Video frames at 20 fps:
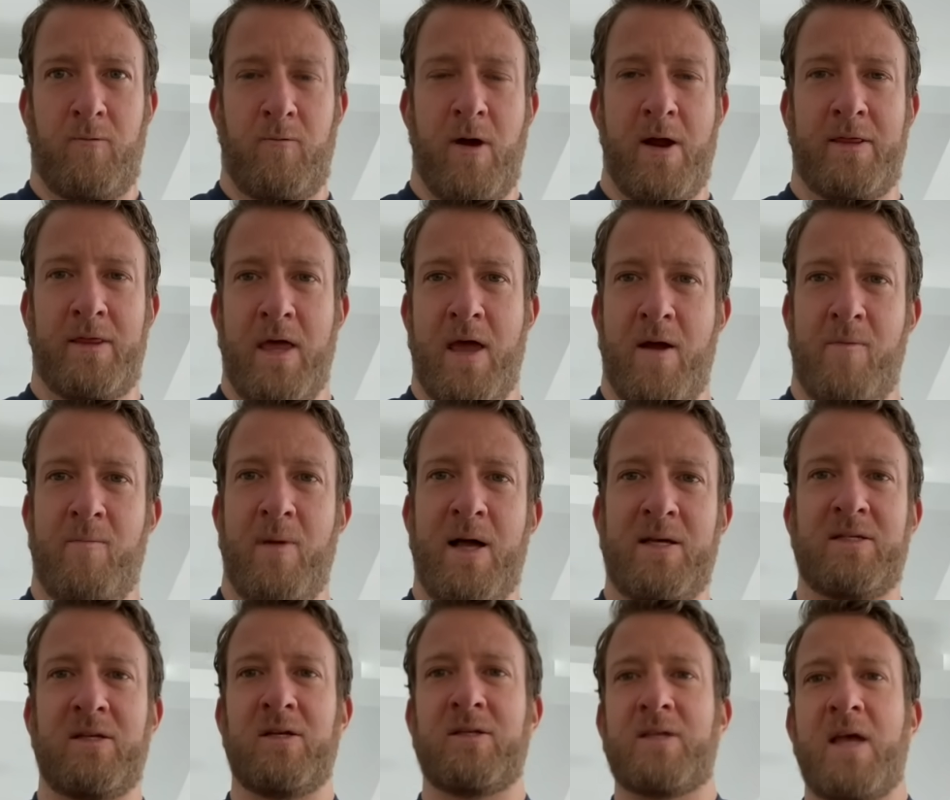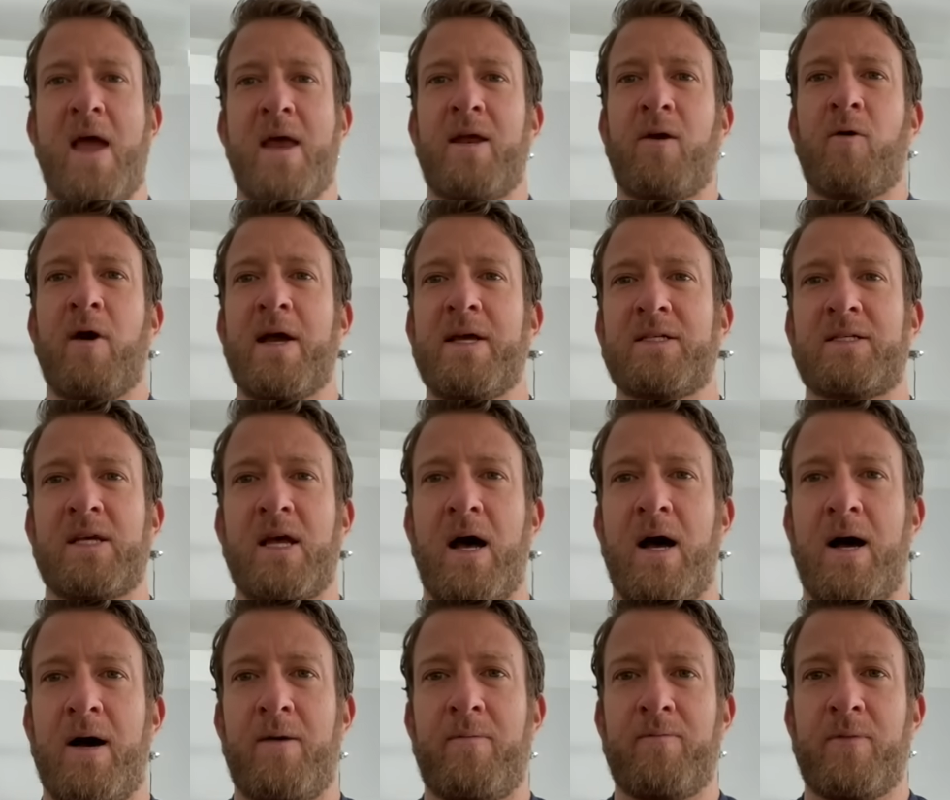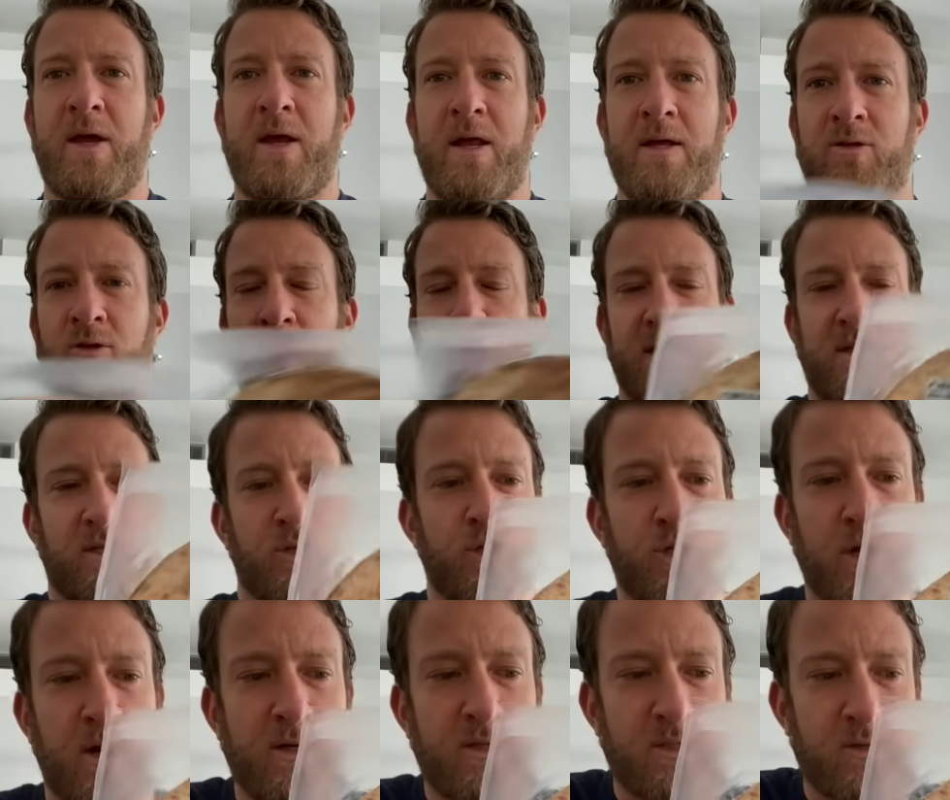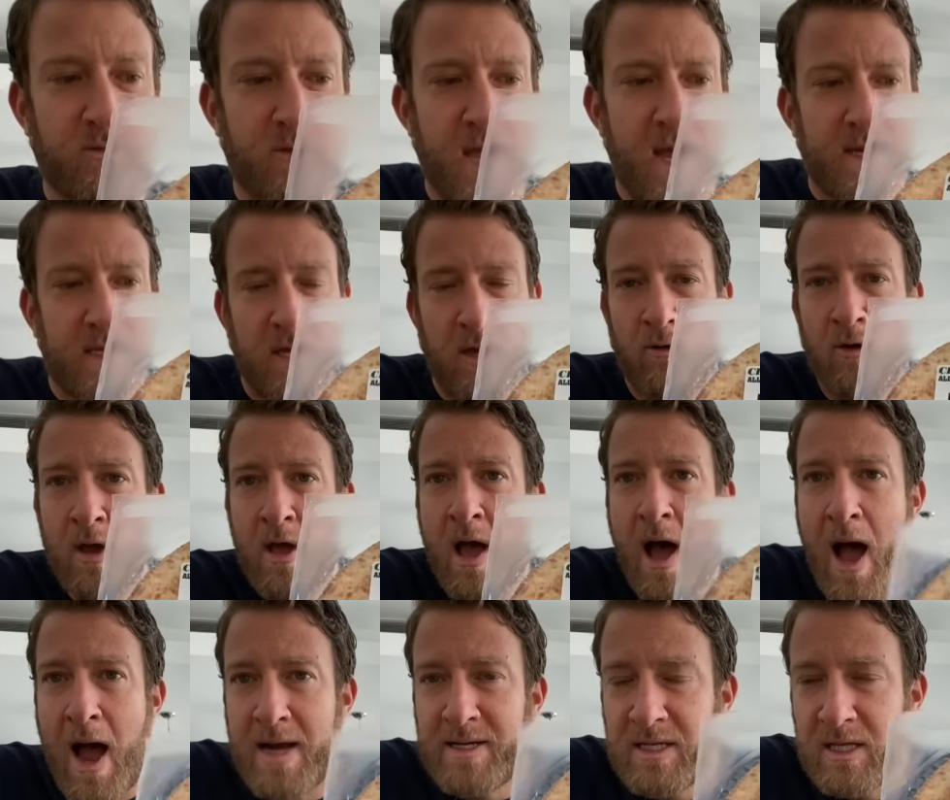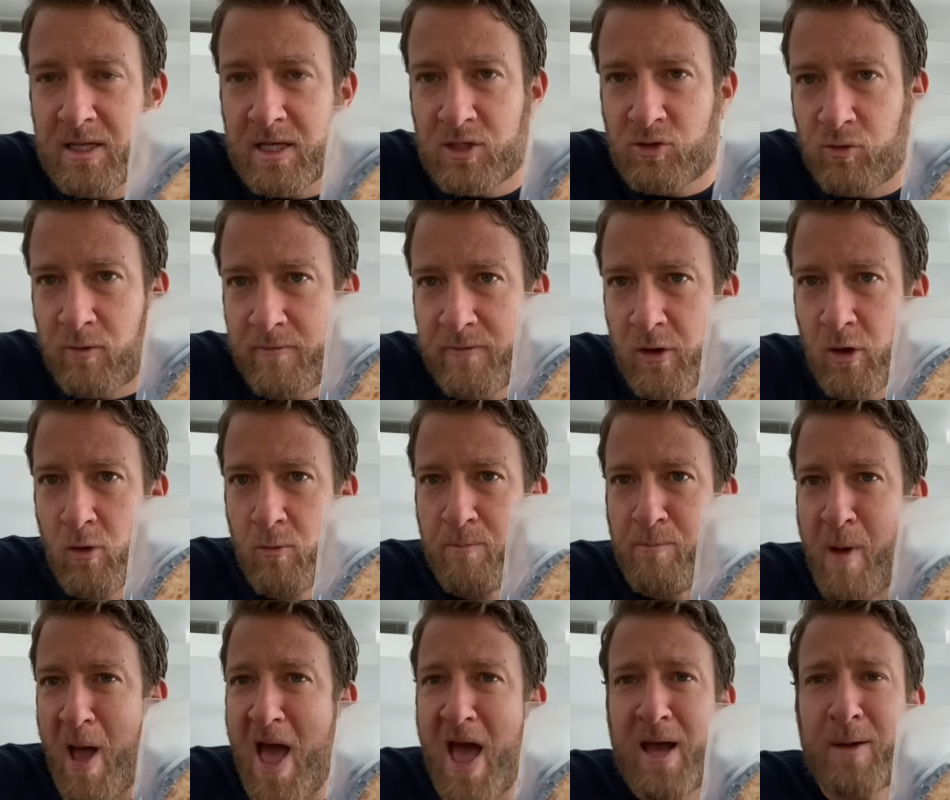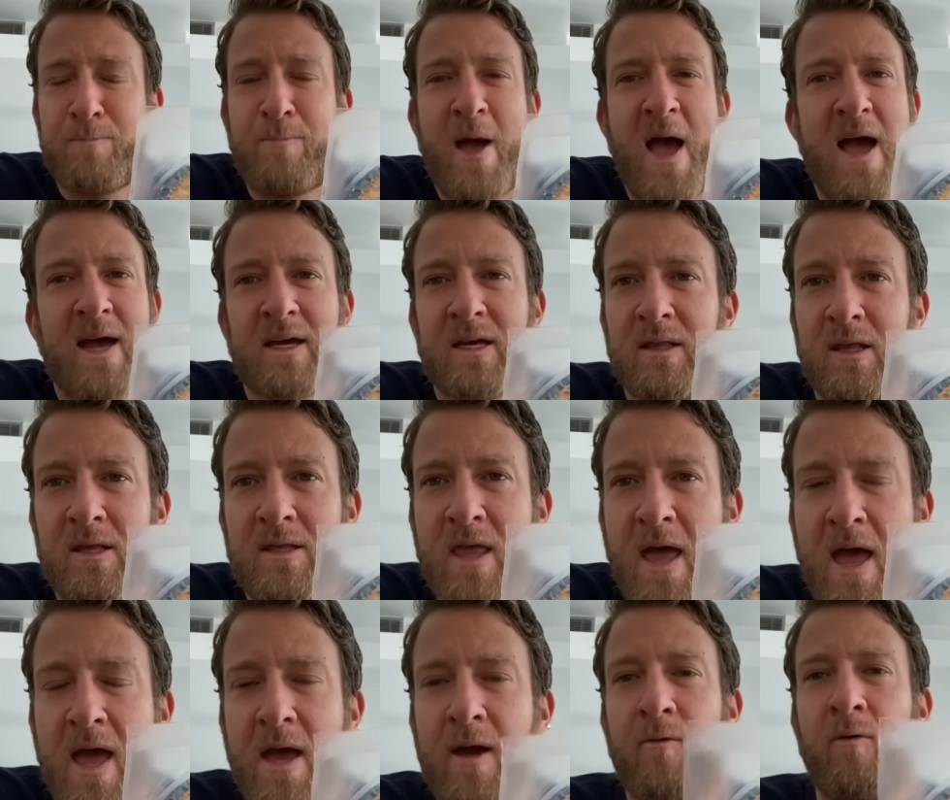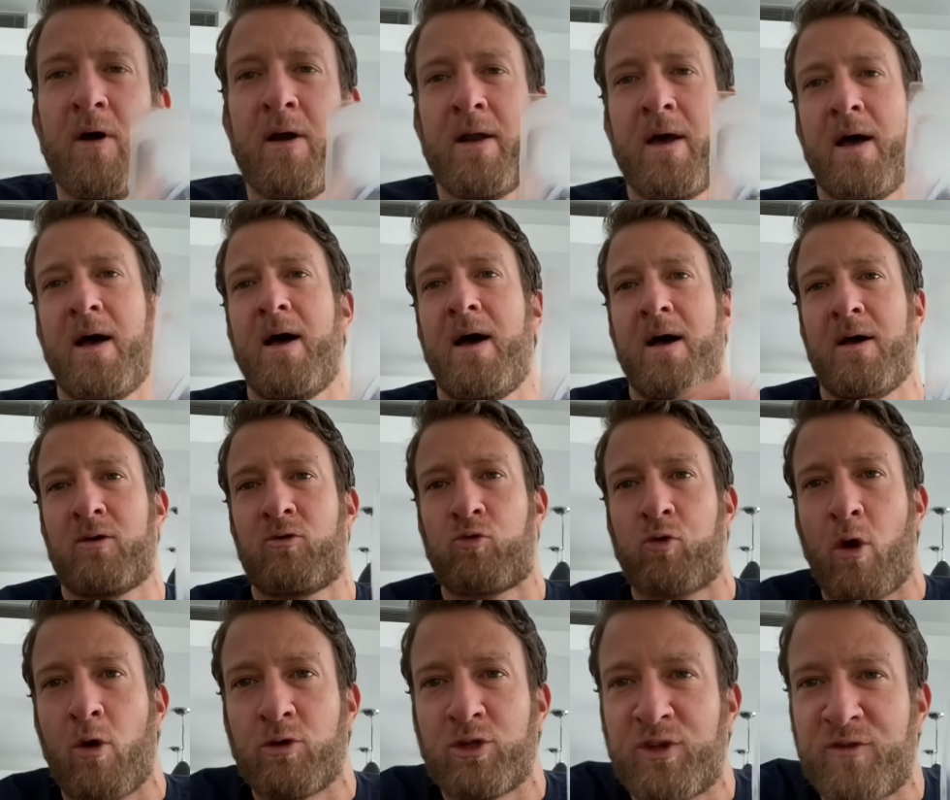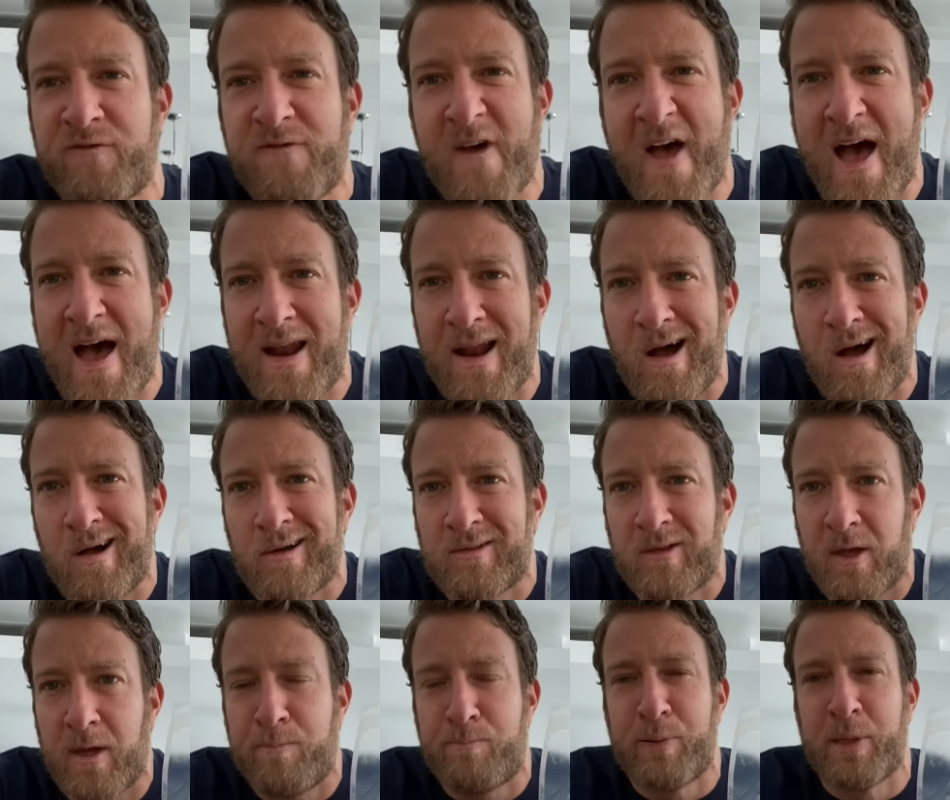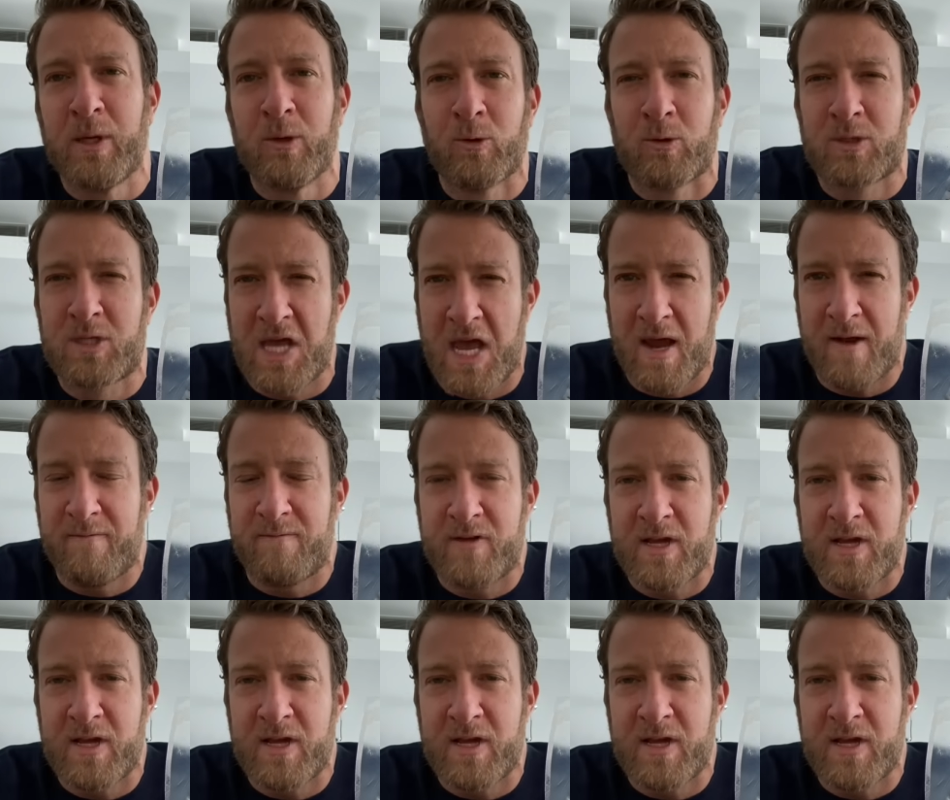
right there, muscles. Anyways, um, and I do like the shirt, so thank you. I did this review back, back in the day when uh, gross, fat, ugly, puke Dave